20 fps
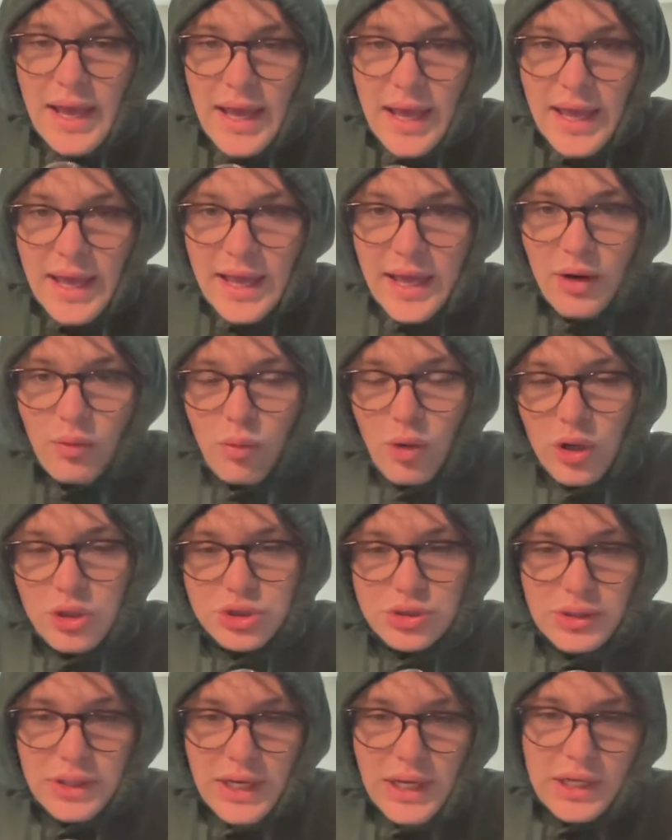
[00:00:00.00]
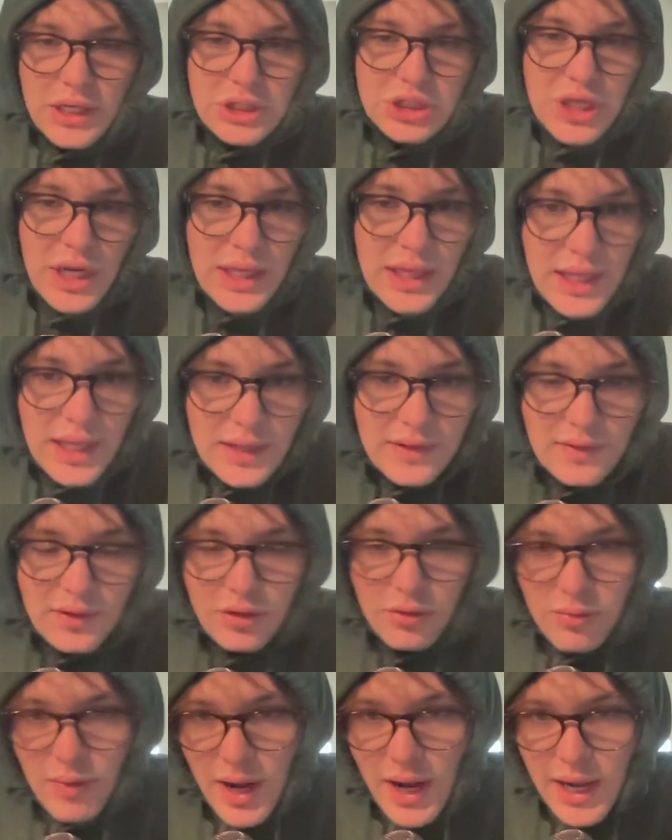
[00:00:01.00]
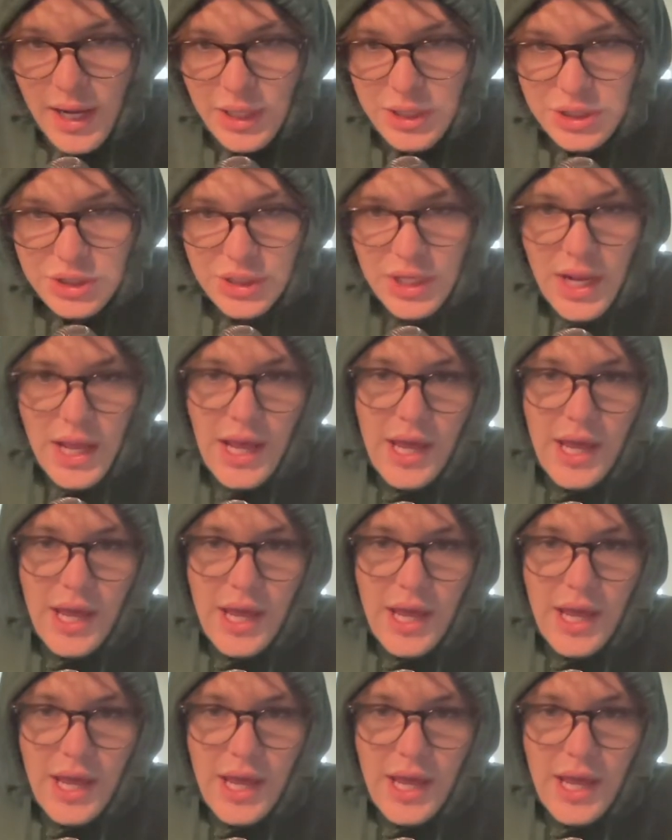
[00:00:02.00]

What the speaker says: and Wall Street had a gigantic crash